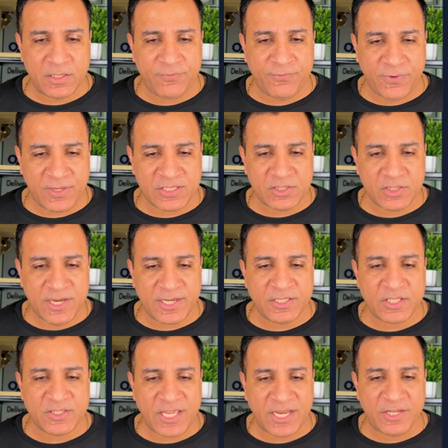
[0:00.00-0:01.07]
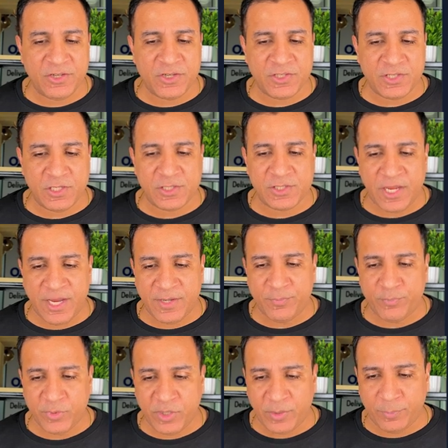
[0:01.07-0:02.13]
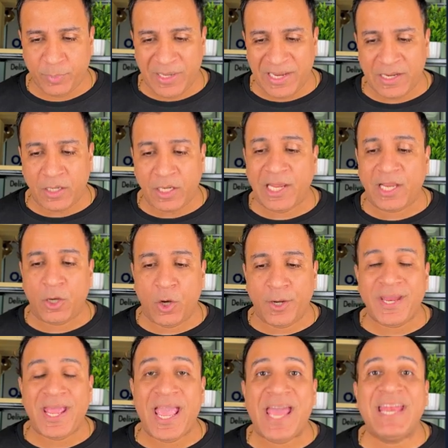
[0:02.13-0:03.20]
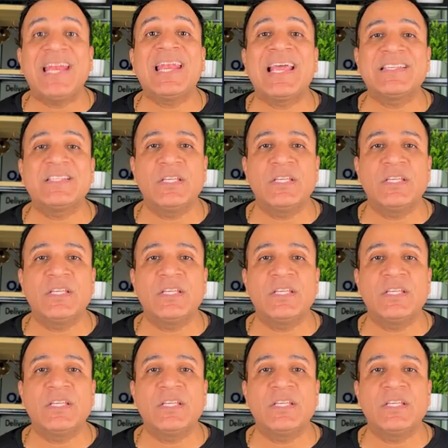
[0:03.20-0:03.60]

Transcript: the first and the second results and click on analyze